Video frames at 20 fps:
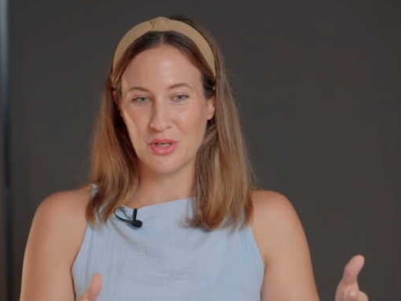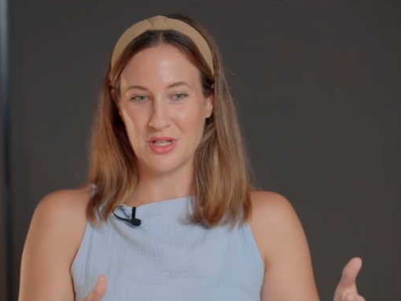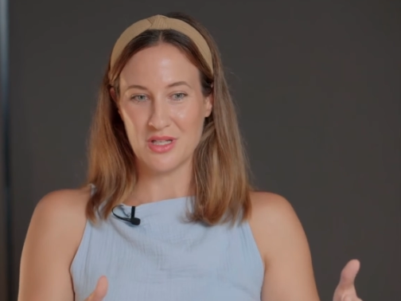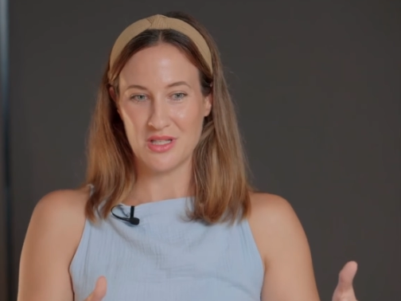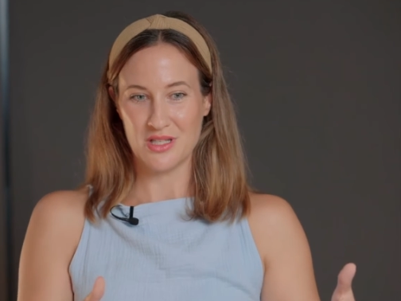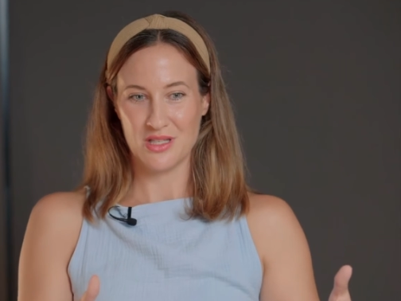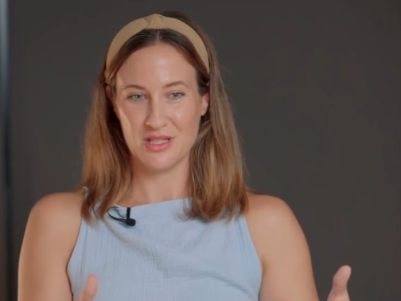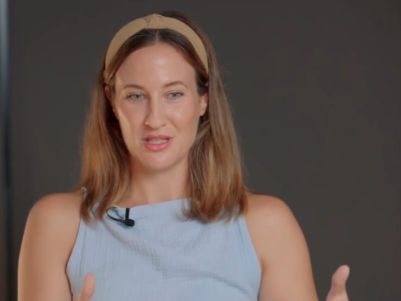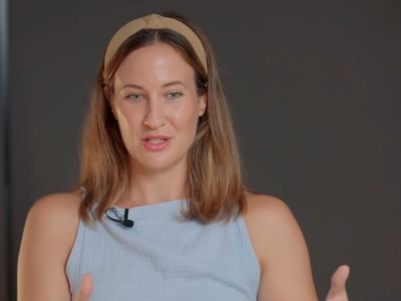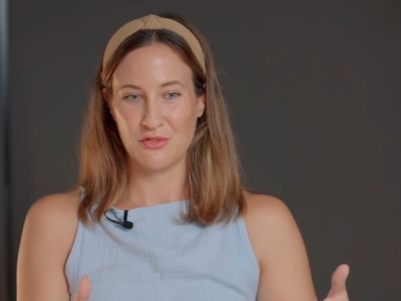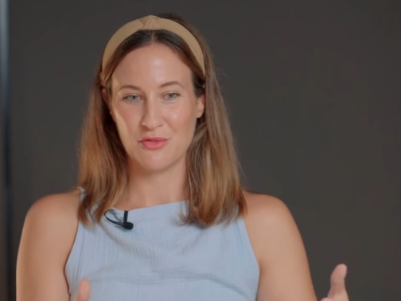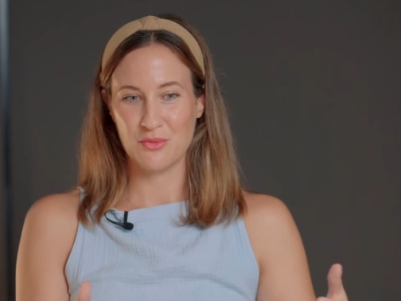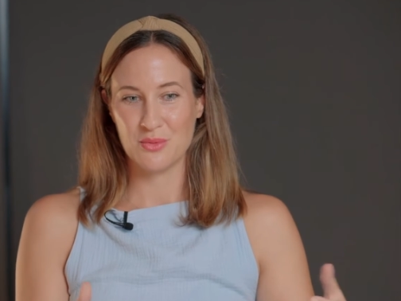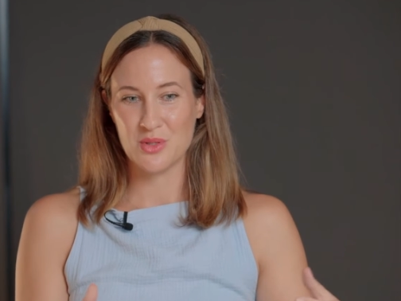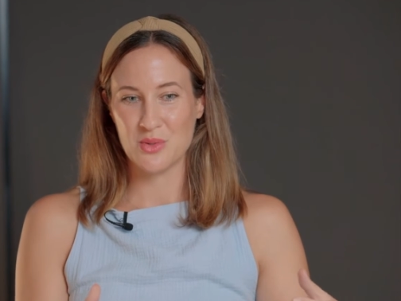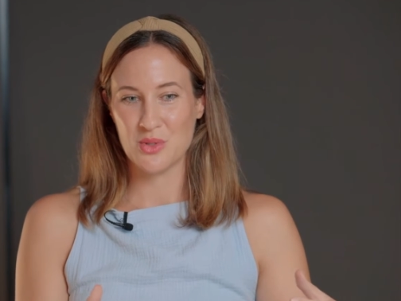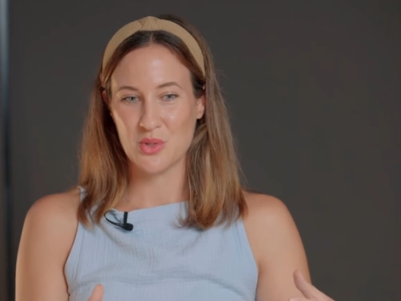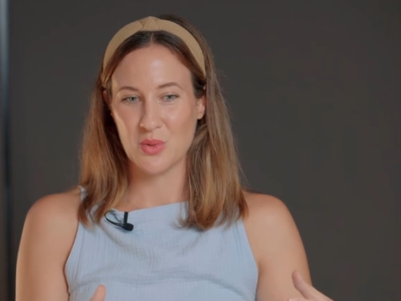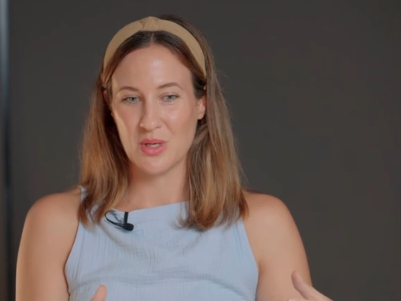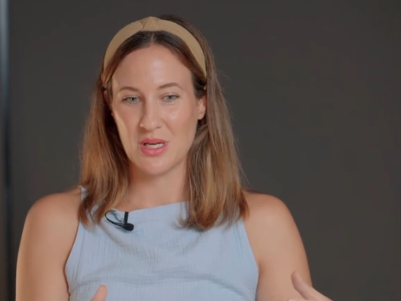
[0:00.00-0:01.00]
It's the
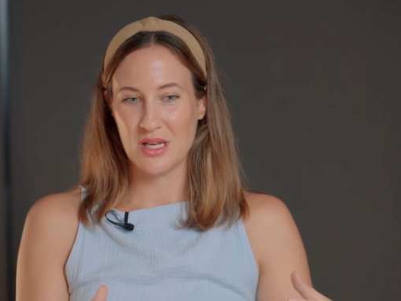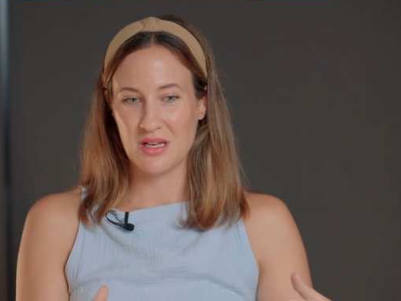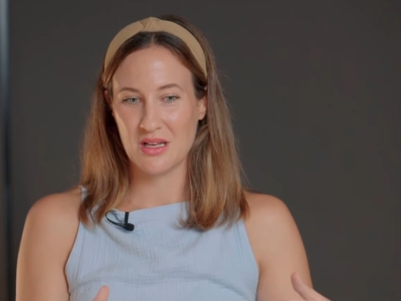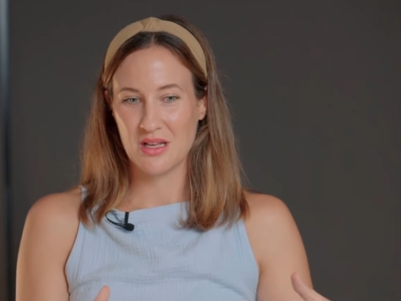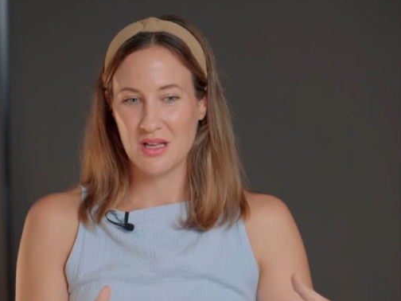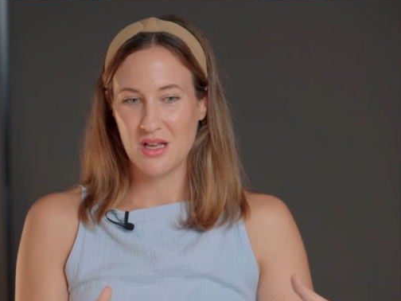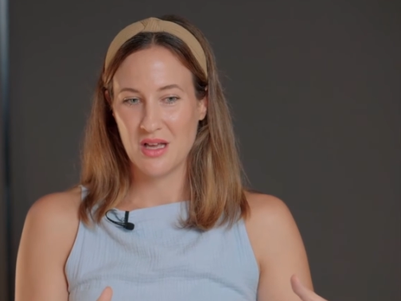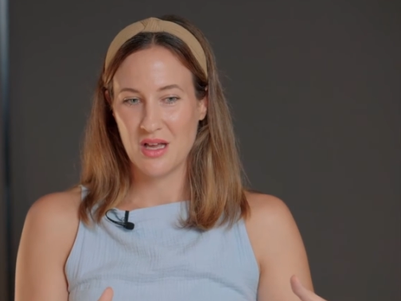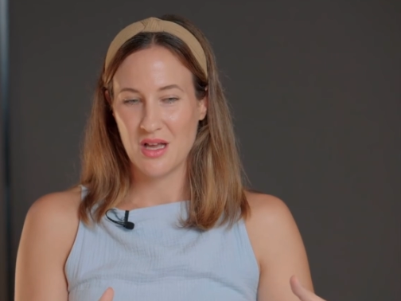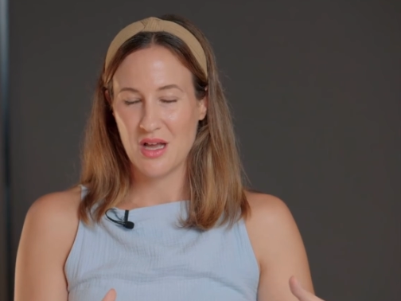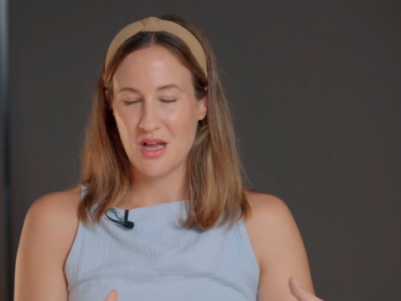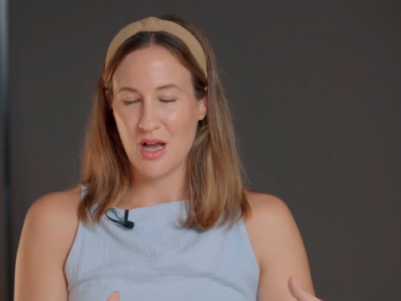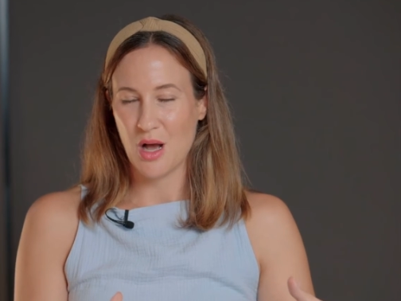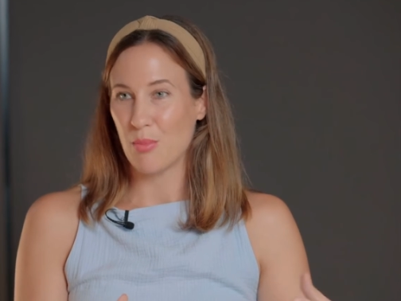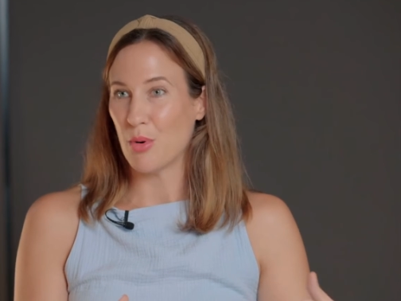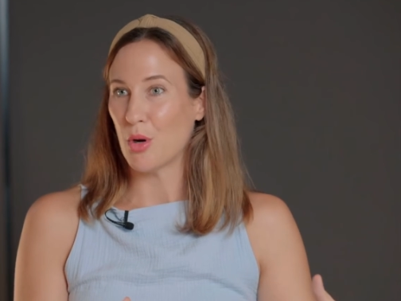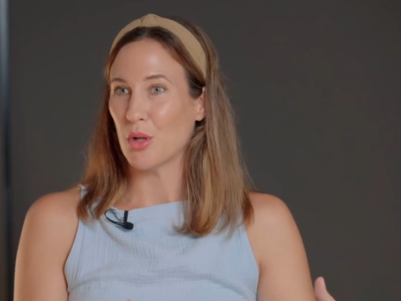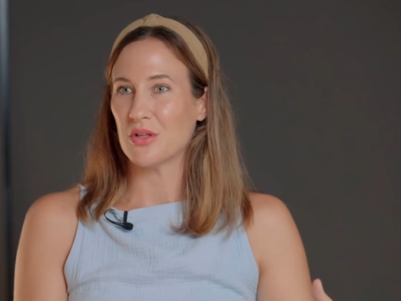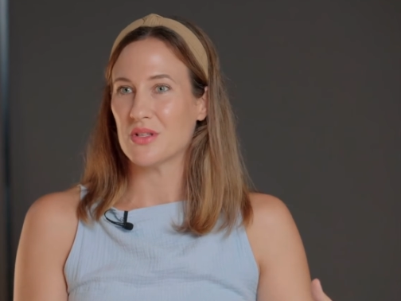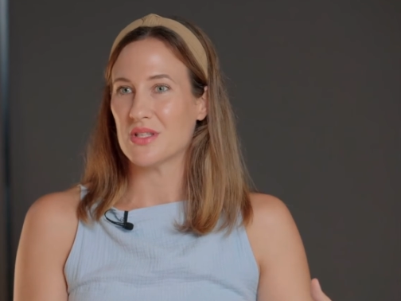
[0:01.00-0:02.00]
difference between a
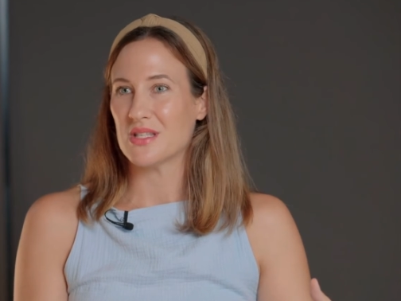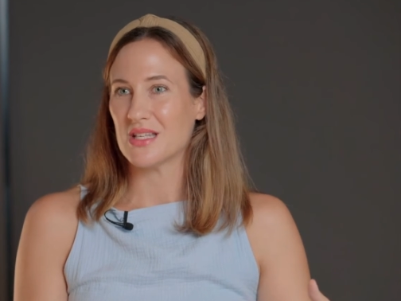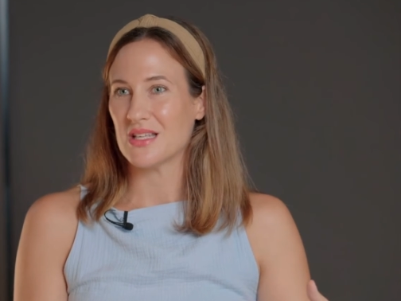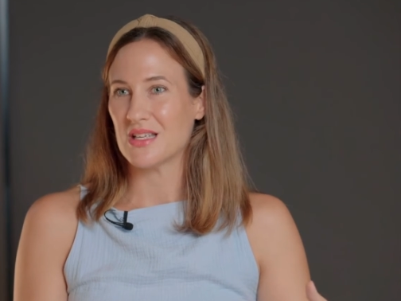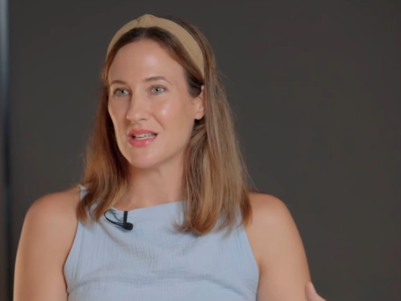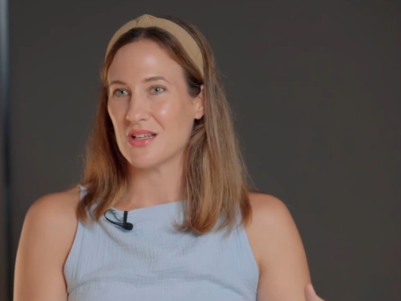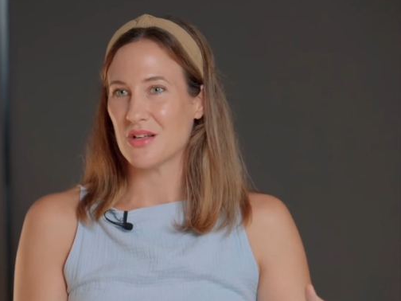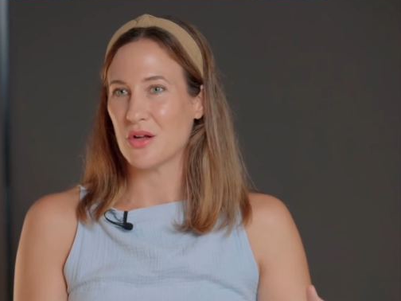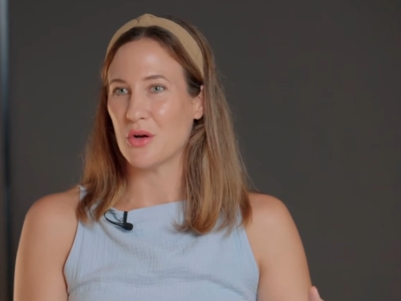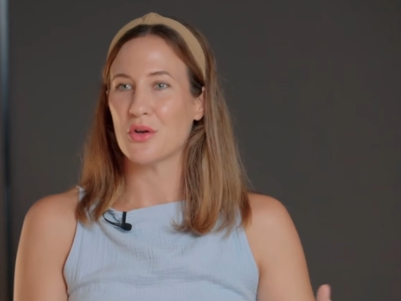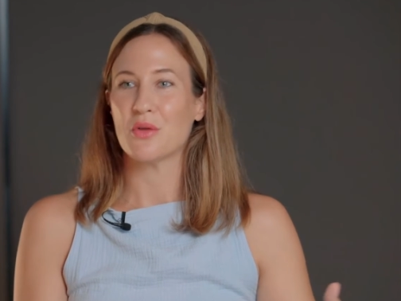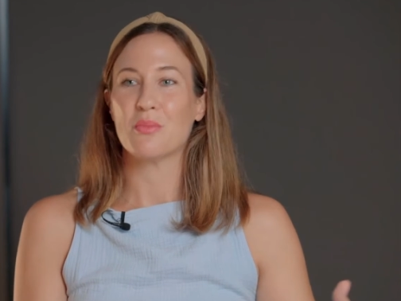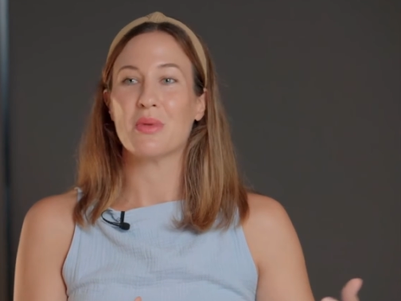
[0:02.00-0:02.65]
policy on a